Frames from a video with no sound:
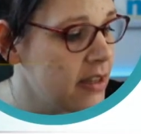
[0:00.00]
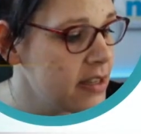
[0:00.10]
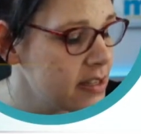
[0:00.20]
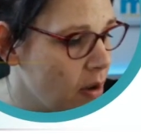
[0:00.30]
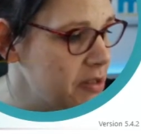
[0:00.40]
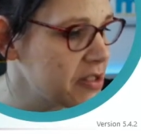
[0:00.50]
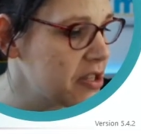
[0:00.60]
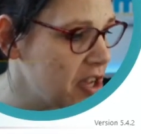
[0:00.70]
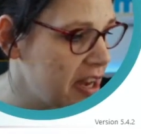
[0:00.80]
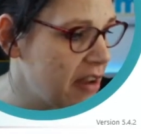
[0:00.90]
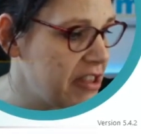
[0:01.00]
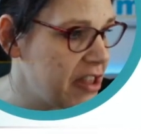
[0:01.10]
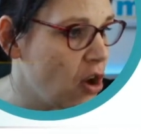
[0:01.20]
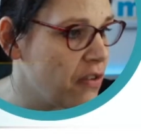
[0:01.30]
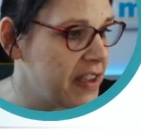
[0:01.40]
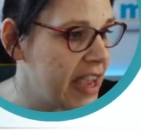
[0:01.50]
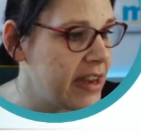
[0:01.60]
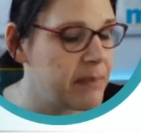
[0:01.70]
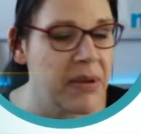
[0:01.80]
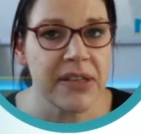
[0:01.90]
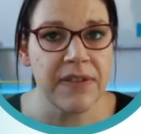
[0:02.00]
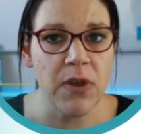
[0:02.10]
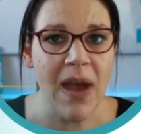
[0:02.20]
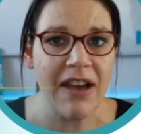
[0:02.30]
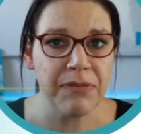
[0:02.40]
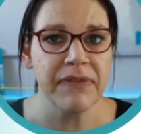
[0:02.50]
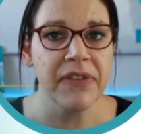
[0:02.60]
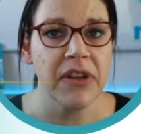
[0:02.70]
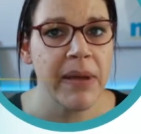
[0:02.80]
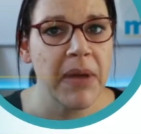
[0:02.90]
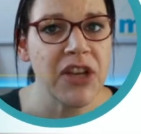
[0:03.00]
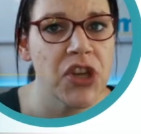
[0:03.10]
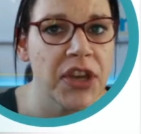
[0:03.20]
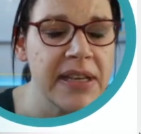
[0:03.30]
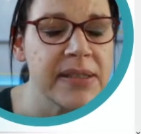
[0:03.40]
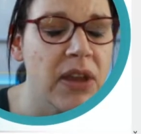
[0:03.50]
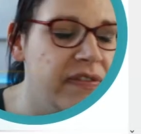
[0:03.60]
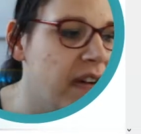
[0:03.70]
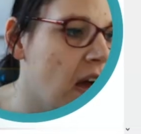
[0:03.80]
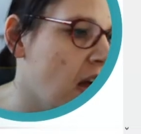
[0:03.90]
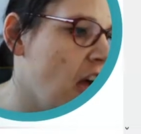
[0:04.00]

So I'm just going to turn everything off again, because if you have been following my journey so far,